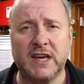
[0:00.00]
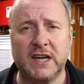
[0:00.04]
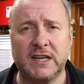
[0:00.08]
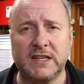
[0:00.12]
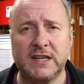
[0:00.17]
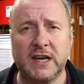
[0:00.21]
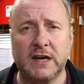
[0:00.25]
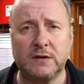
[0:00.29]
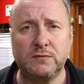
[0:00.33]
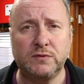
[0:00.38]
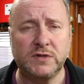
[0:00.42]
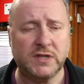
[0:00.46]

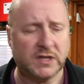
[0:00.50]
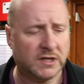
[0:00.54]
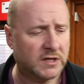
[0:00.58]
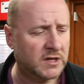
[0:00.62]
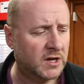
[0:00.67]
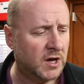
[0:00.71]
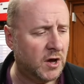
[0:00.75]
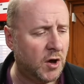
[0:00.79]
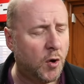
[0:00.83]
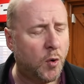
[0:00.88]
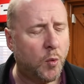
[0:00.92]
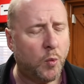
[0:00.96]
cut out.
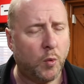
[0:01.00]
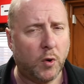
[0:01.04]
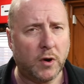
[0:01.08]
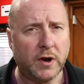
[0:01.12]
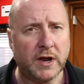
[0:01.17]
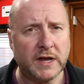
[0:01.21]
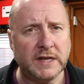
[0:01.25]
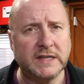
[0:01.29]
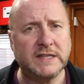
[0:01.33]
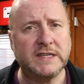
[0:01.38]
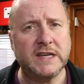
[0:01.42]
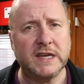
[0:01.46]
What
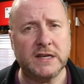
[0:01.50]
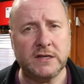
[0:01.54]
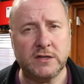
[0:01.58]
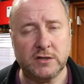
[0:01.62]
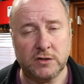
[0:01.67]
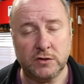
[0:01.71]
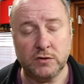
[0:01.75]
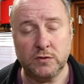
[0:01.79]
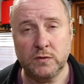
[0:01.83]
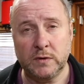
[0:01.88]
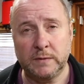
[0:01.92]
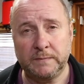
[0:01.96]
I did
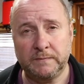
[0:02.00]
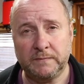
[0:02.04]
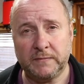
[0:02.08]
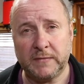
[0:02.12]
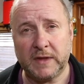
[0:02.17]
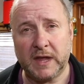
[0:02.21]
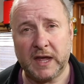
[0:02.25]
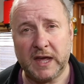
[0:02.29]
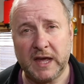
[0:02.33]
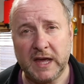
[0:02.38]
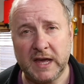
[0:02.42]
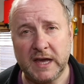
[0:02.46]
do
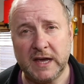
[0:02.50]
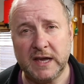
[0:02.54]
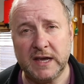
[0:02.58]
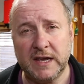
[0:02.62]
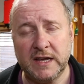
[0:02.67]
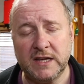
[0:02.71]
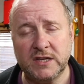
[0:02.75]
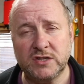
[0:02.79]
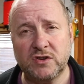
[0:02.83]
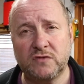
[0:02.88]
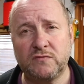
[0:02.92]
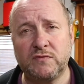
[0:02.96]

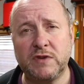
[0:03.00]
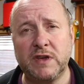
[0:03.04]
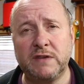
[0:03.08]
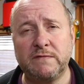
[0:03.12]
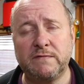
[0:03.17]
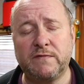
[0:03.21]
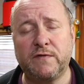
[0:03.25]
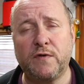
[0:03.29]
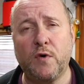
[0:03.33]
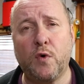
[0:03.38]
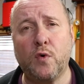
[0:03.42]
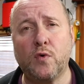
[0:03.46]
is
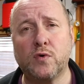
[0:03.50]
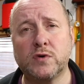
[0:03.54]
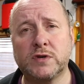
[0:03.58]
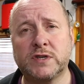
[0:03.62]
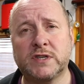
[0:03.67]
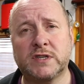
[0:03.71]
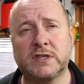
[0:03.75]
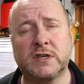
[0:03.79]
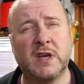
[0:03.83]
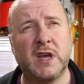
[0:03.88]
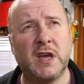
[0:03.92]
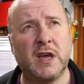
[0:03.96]

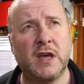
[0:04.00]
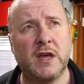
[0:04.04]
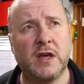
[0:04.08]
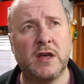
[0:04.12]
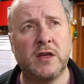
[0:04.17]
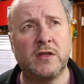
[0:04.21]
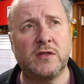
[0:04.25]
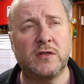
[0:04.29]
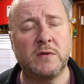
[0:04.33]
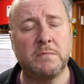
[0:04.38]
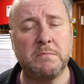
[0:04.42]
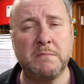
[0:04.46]
reinforce
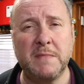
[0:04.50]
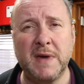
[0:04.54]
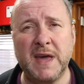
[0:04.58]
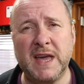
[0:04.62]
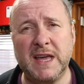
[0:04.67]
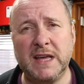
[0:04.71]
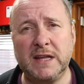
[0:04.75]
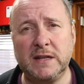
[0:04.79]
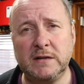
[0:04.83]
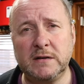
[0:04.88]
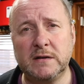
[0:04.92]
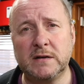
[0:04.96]
the
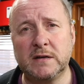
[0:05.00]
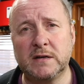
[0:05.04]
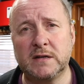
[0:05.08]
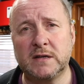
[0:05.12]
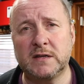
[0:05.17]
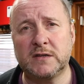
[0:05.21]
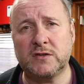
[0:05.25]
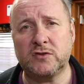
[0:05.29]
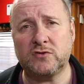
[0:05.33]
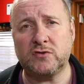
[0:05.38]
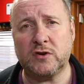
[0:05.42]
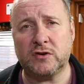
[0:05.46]

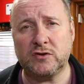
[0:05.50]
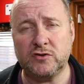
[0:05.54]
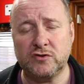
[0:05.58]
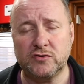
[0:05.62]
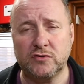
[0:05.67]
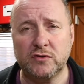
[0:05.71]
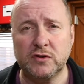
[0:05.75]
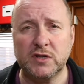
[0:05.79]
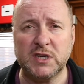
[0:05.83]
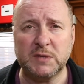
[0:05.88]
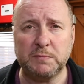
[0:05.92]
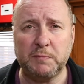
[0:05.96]
main
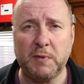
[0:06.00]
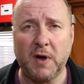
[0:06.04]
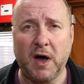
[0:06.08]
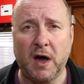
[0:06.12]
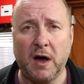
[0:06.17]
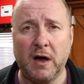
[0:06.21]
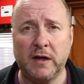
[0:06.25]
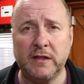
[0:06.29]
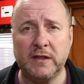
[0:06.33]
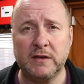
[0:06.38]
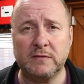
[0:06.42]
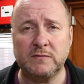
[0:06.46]
structural
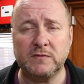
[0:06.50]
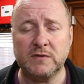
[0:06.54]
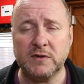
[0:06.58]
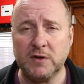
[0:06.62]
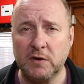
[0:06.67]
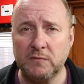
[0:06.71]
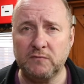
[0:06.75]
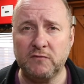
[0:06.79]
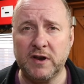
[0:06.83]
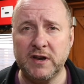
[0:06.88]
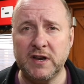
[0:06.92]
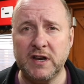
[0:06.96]
spar that was
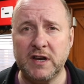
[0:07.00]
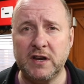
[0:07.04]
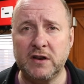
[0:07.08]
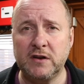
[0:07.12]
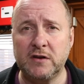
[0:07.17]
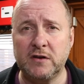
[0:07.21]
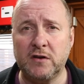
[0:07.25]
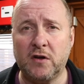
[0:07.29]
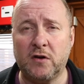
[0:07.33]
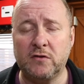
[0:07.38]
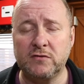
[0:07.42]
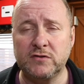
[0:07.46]

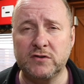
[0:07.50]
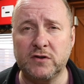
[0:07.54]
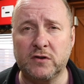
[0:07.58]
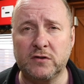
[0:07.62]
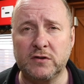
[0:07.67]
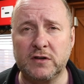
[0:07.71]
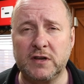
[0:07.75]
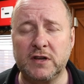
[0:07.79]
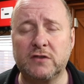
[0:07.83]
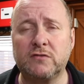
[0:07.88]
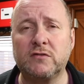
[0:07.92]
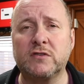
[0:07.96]
running
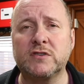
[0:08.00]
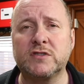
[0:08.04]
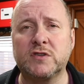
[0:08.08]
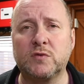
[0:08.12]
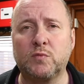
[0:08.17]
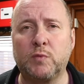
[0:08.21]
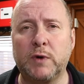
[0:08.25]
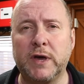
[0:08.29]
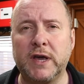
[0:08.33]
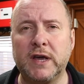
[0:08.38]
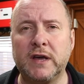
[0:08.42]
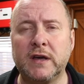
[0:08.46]
horizontally across
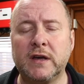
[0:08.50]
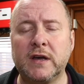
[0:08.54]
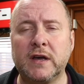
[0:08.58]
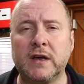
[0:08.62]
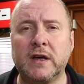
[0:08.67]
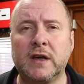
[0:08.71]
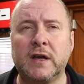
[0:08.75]
the wing,